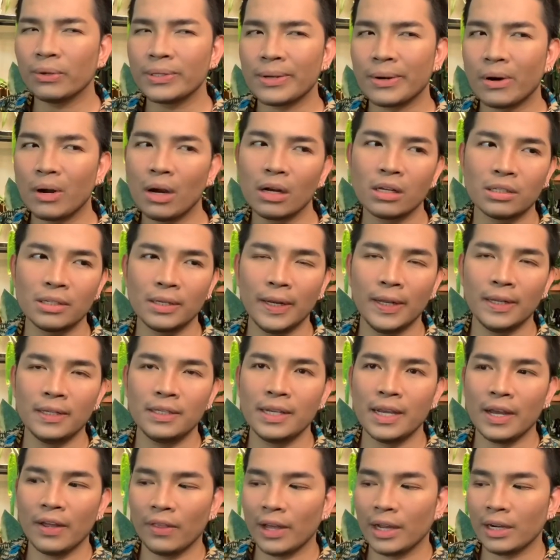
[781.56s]
are oxalates.
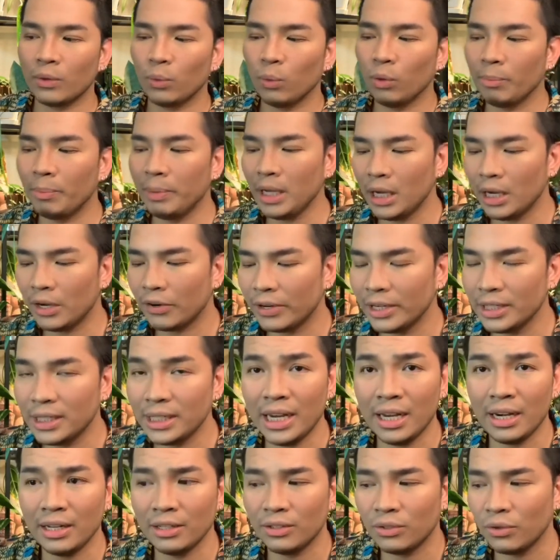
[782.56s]
Yeah, that will be
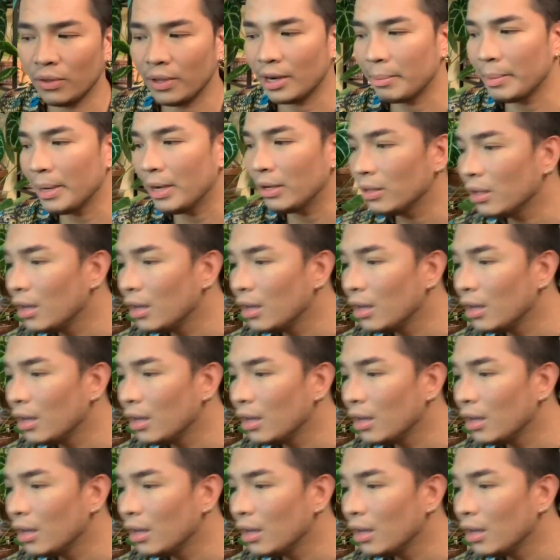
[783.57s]
irritating to their mouth.